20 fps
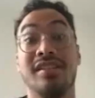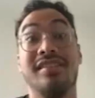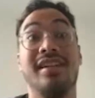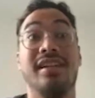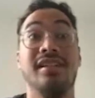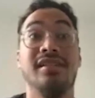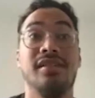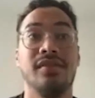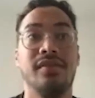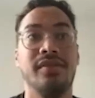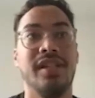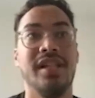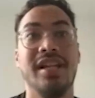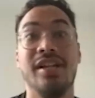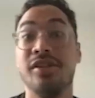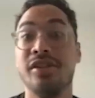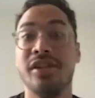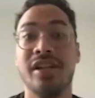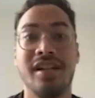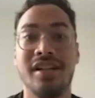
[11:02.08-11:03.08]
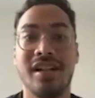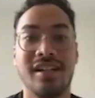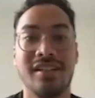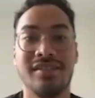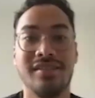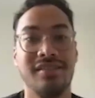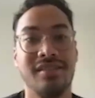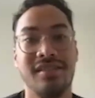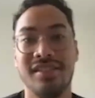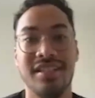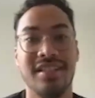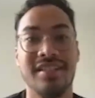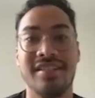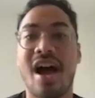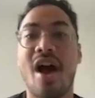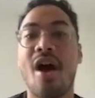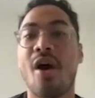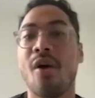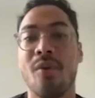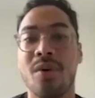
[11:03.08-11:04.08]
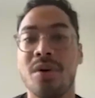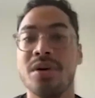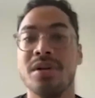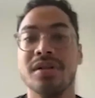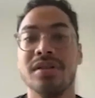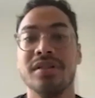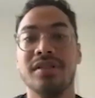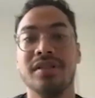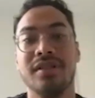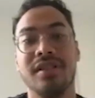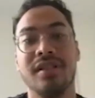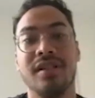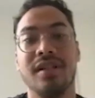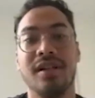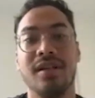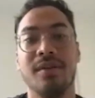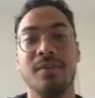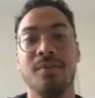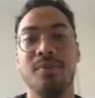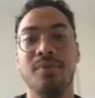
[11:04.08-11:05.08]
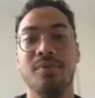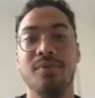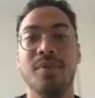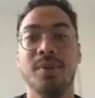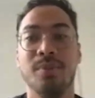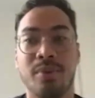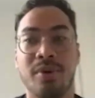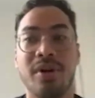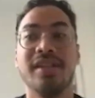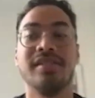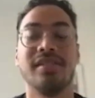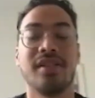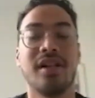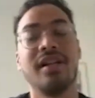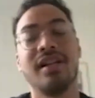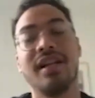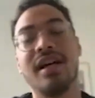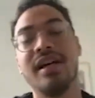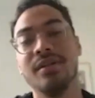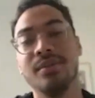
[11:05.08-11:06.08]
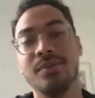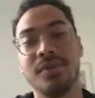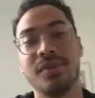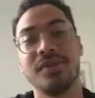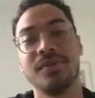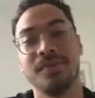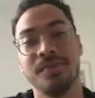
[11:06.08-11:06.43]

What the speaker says: the taste of the internet, like the entire world be present on lineups.